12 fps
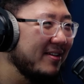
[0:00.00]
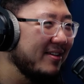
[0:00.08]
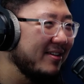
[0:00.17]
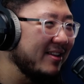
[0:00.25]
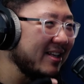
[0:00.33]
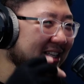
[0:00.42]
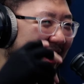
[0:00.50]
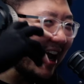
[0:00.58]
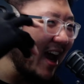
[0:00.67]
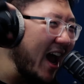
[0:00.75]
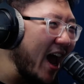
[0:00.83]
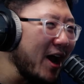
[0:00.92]
that's
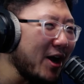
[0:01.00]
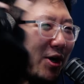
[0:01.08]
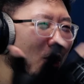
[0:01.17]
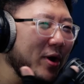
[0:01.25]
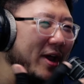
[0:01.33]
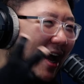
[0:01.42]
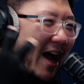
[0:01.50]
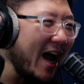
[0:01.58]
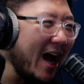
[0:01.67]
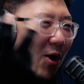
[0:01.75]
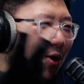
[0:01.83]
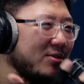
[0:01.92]
like echoing
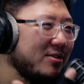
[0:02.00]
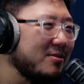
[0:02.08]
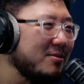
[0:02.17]
out?